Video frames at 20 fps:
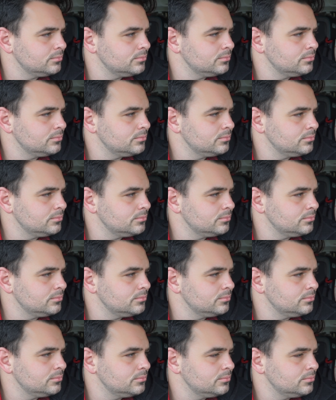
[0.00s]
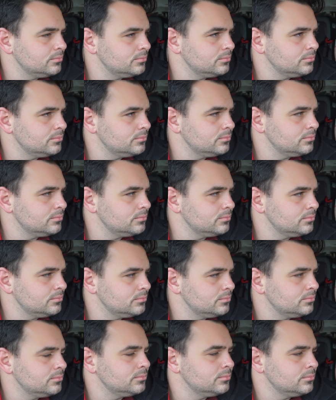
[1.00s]

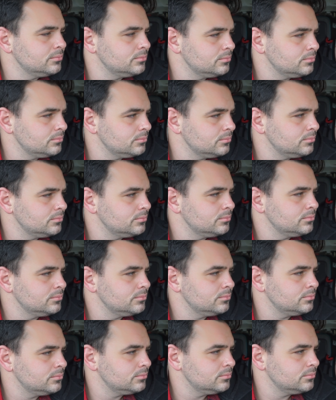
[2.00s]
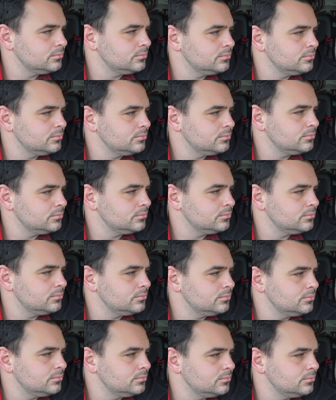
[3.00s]

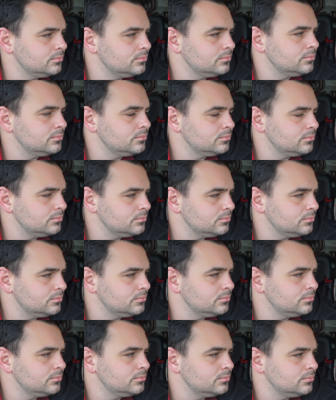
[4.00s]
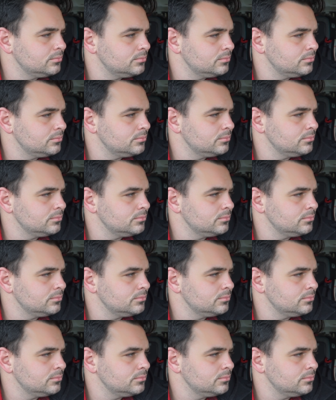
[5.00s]
The person shown says nothing.